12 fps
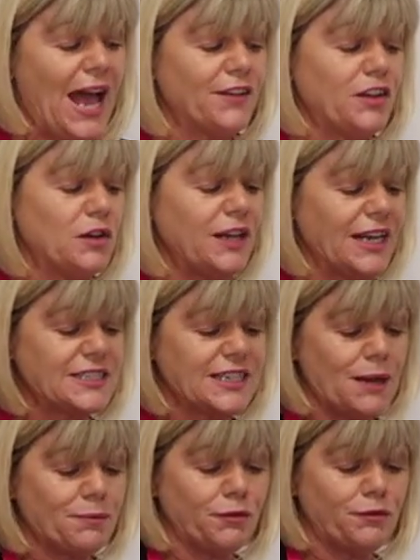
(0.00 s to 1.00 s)
And if you need to
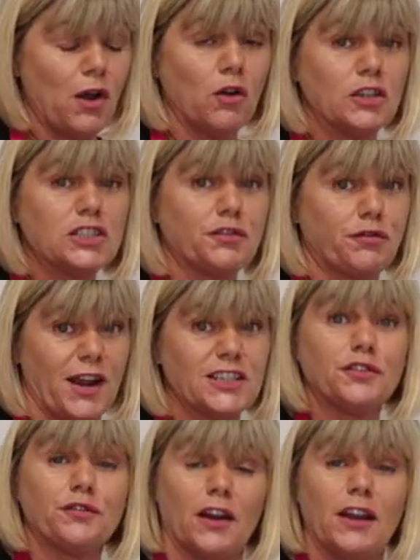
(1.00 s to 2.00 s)
keep the foliage
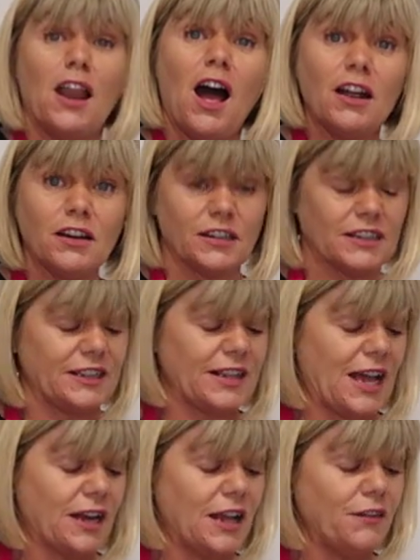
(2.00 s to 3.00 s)
fresh for longer than
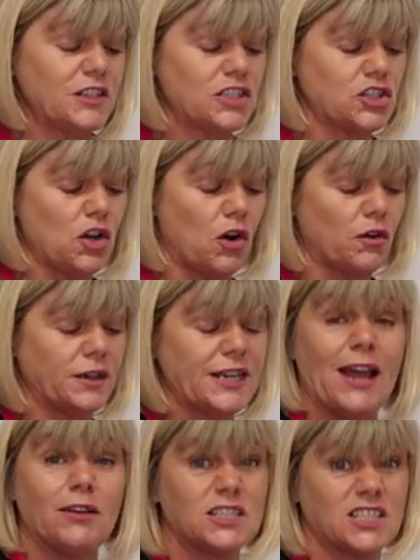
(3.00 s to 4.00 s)
that, if you store
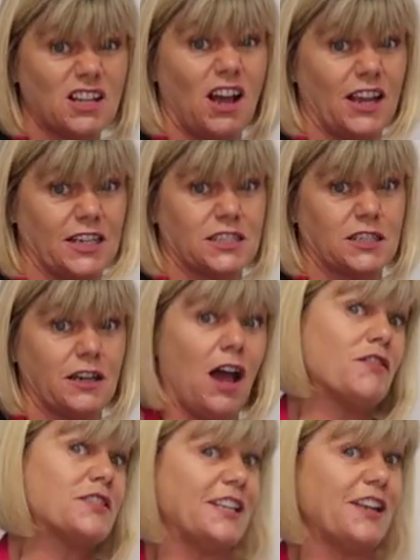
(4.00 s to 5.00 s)
it outside,
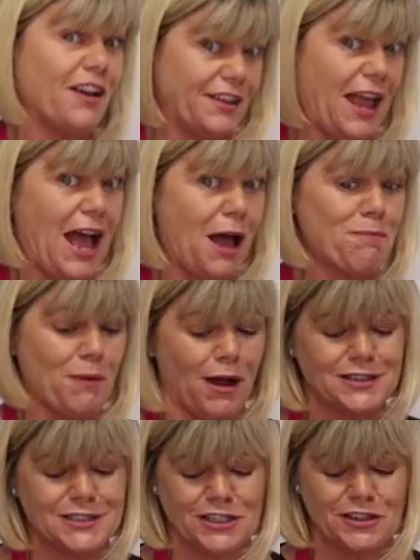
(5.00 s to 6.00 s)
now obviously not in the hat
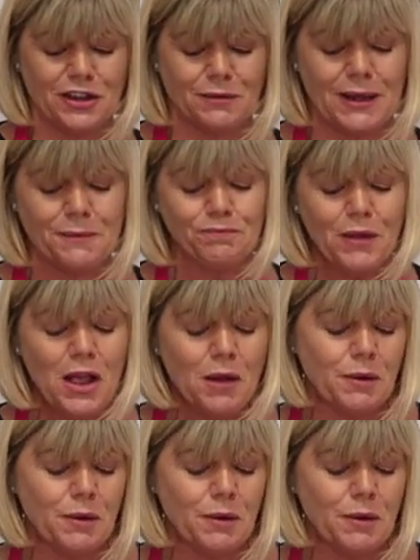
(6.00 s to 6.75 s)
box, you know that way,